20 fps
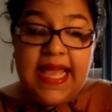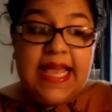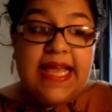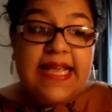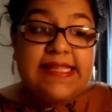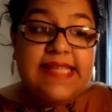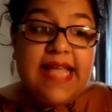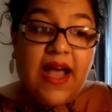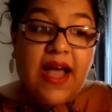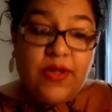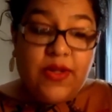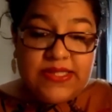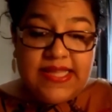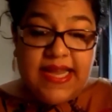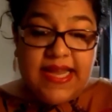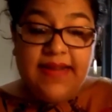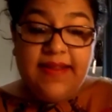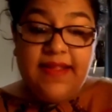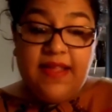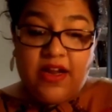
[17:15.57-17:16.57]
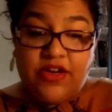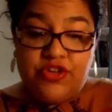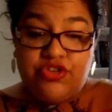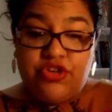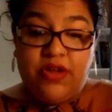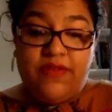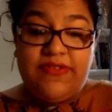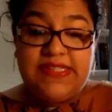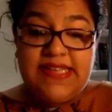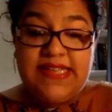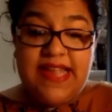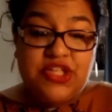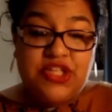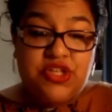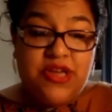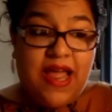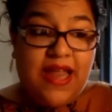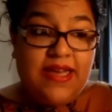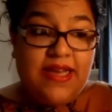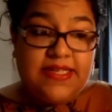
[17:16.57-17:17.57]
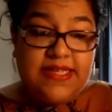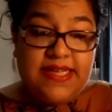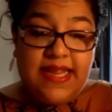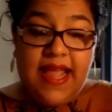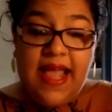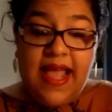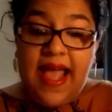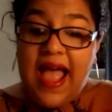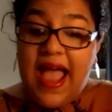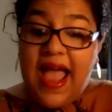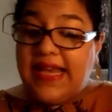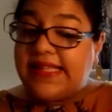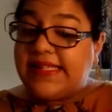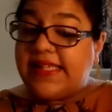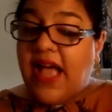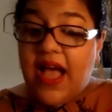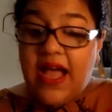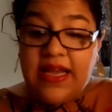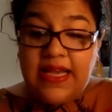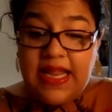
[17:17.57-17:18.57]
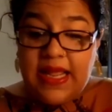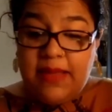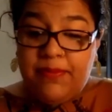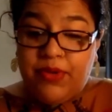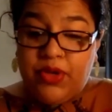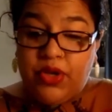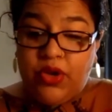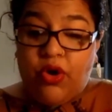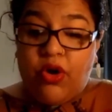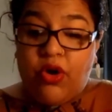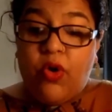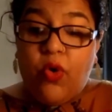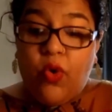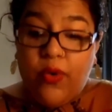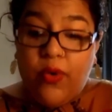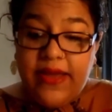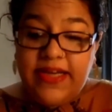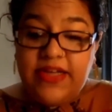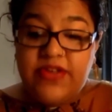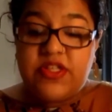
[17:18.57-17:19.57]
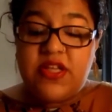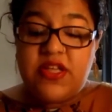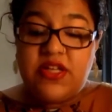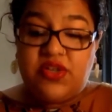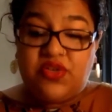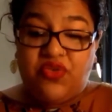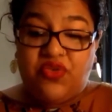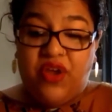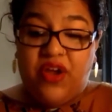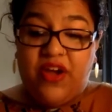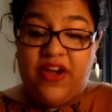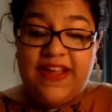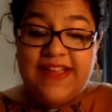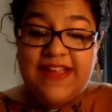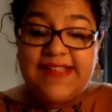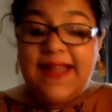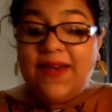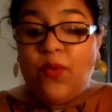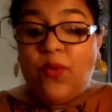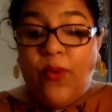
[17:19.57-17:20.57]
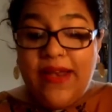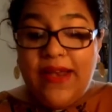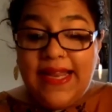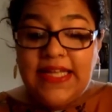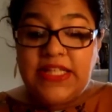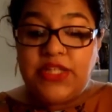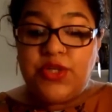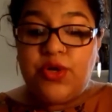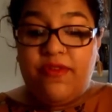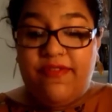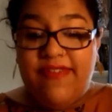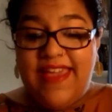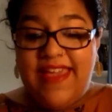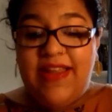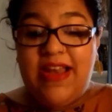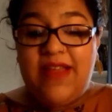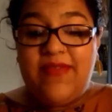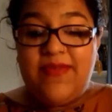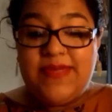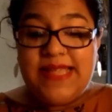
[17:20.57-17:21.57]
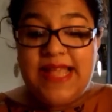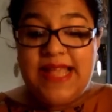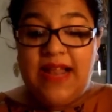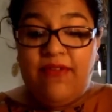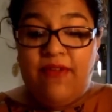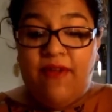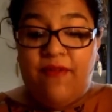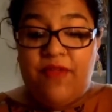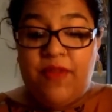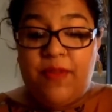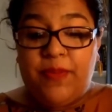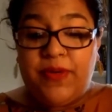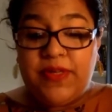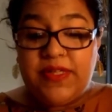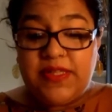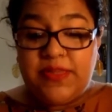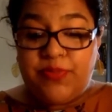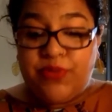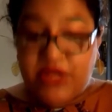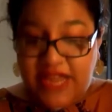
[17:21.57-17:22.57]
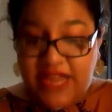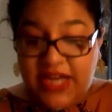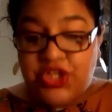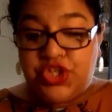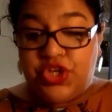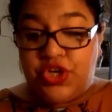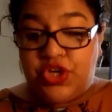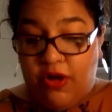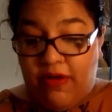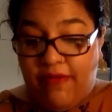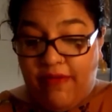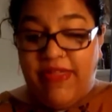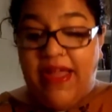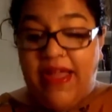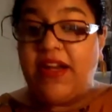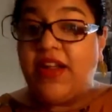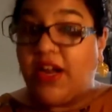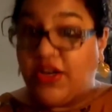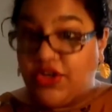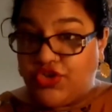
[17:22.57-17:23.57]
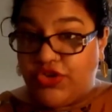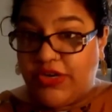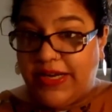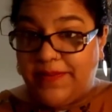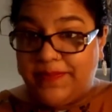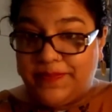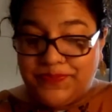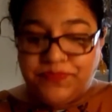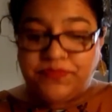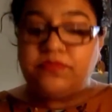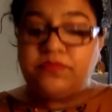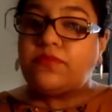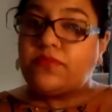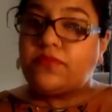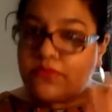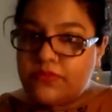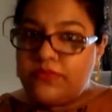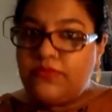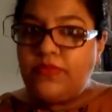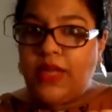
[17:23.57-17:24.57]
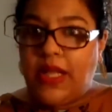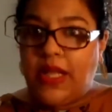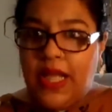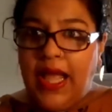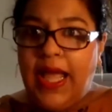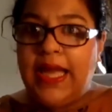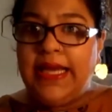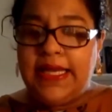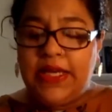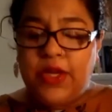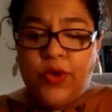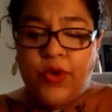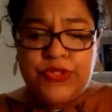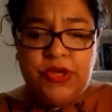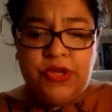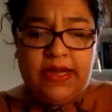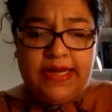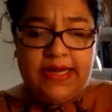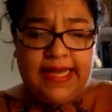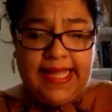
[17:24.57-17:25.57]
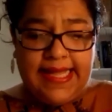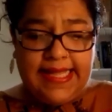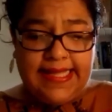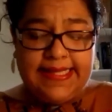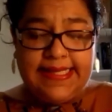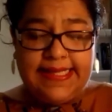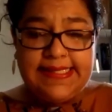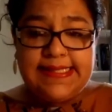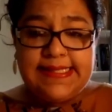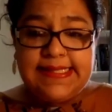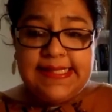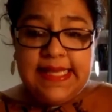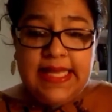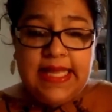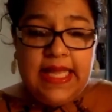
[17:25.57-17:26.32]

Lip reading: is outside the country of his nationality, and is unable or owing to such fear is unwilling to avail himself of the protection of that country. And it goes on like this.